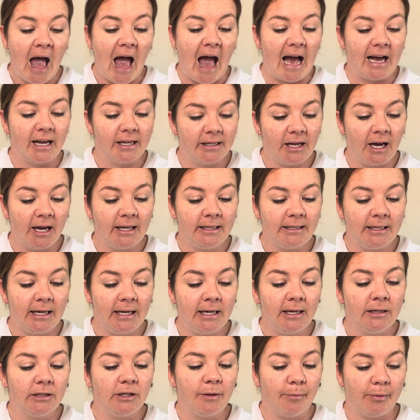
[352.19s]

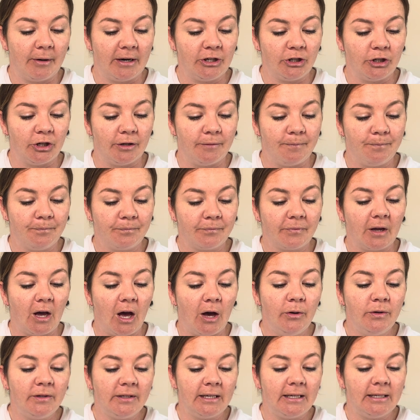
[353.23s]
anxiety, depression,
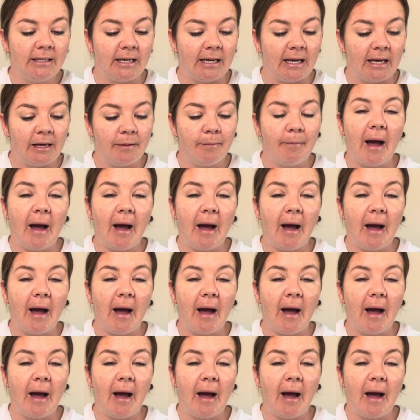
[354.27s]
OCD,